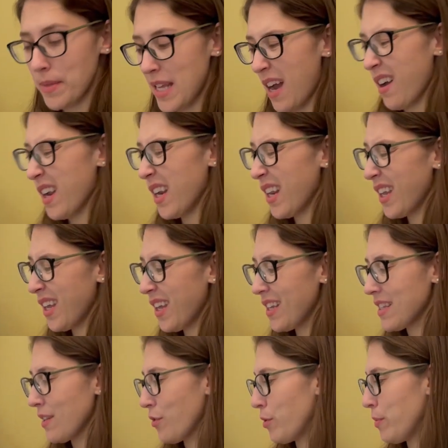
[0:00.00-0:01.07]
out, it is
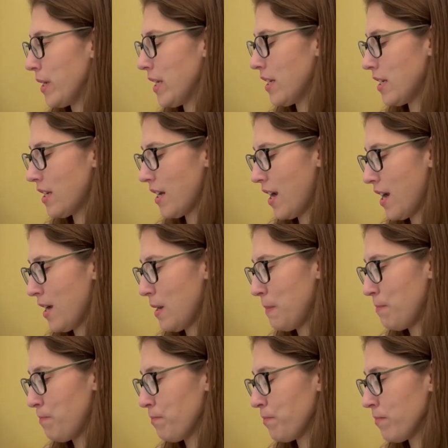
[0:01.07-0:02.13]
a little bit
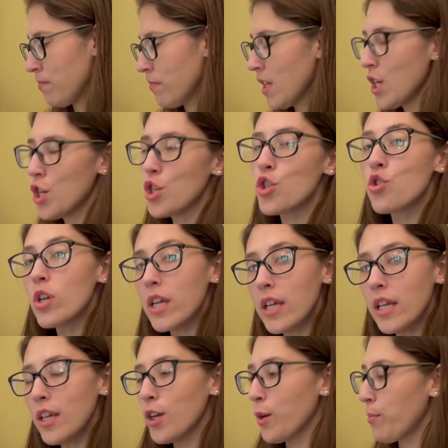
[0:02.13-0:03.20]
tricky or